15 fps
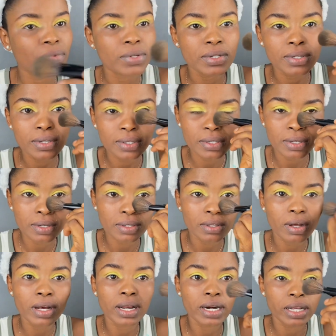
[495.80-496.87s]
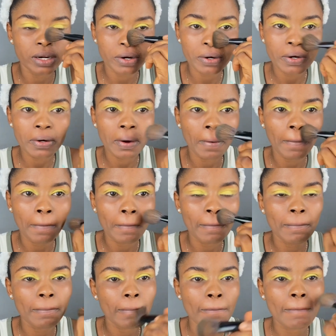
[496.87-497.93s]
Since it is not glitter,
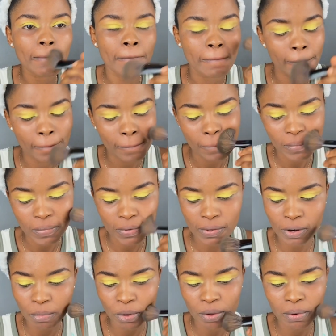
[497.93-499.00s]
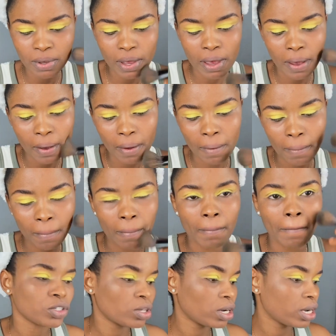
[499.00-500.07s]
it's gonna be okay.
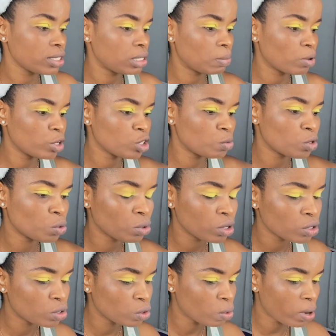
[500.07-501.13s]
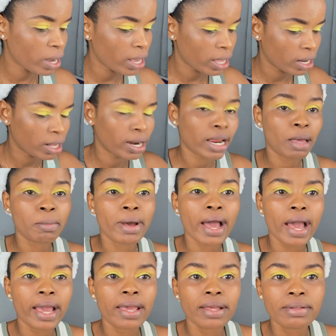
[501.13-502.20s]
So the next thing I'm going to be doing is to go ahead and line
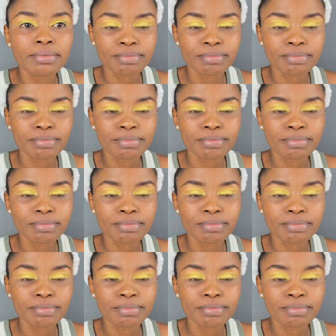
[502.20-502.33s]
my